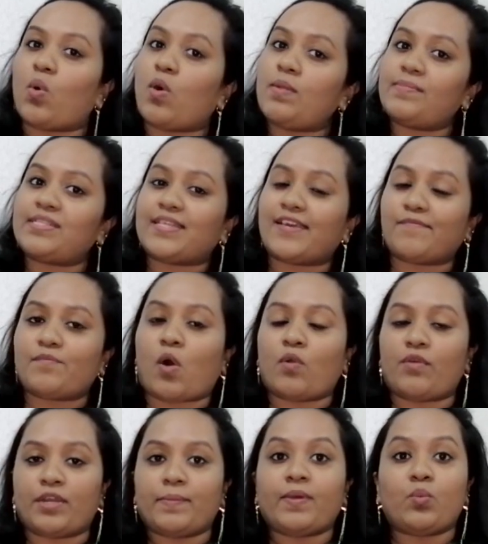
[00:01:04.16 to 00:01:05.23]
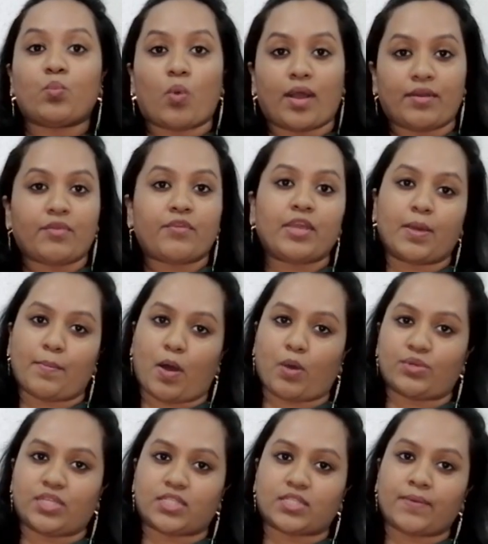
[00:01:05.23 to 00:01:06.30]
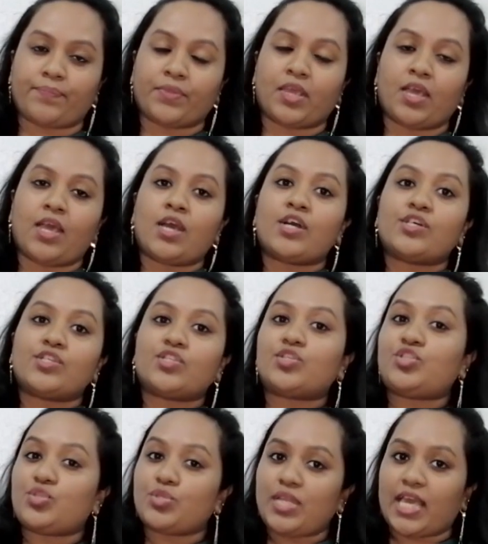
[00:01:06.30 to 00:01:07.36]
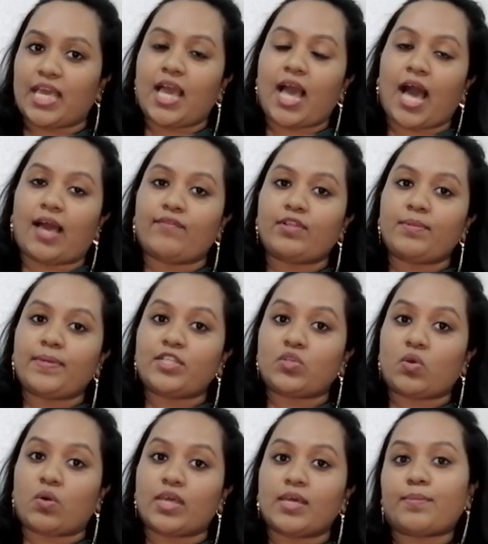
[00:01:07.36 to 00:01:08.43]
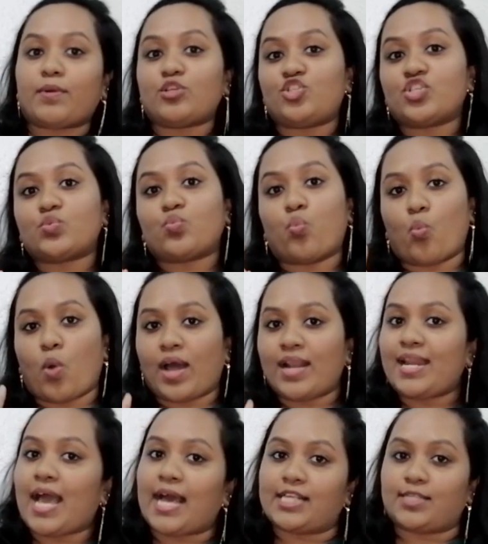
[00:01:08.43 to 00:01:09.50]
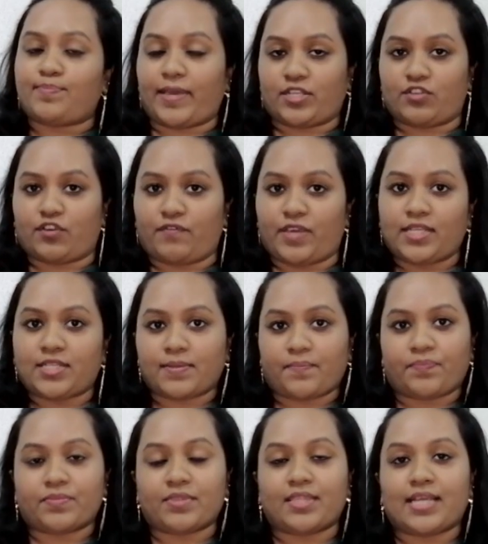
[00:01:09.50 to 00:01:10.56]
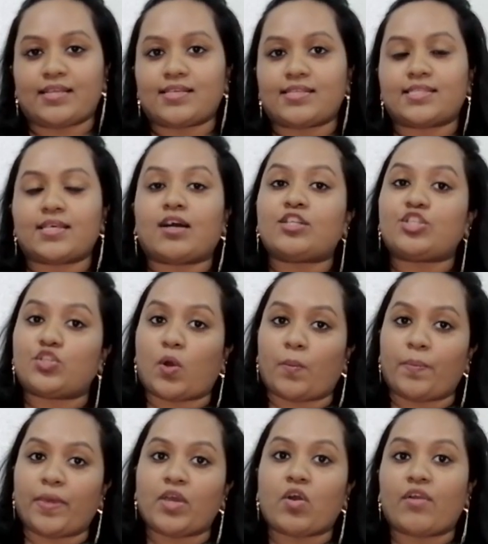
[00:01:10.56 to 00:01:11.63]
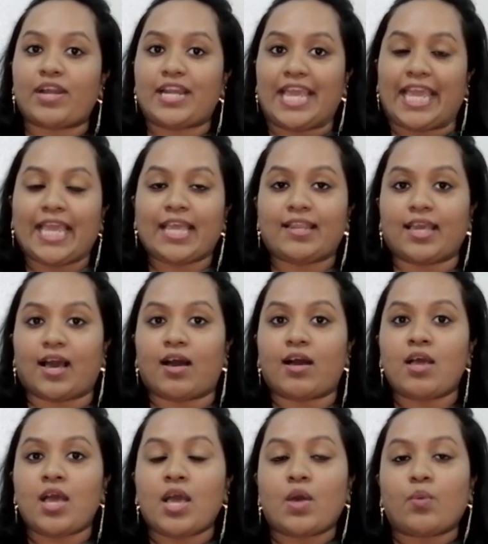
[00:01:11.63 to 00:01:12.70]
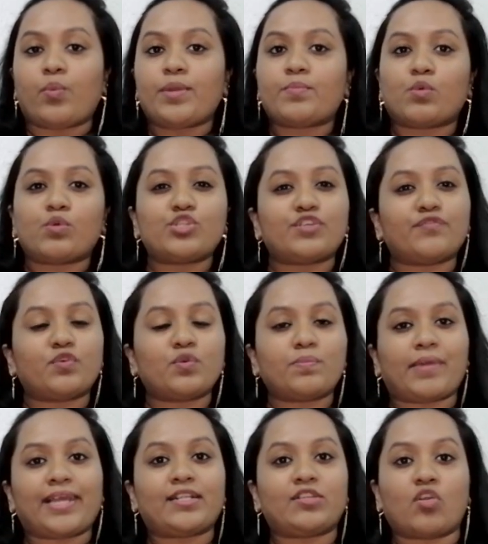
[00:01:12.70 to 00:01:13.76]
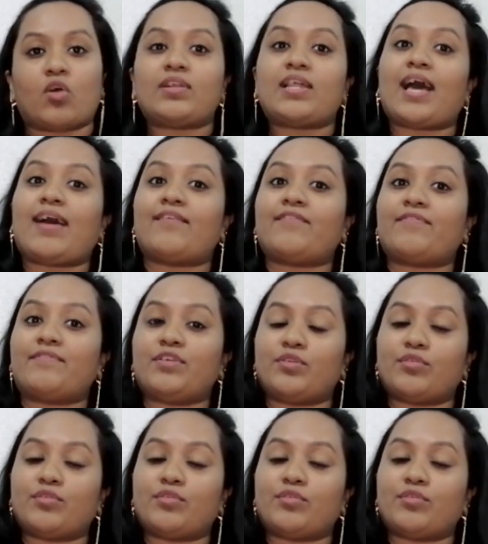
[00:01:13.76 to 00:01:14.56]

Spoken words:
you all must have already been wondering about it. So today I will be talking about just one aspect of it. That is a topic or an area where most of you might not have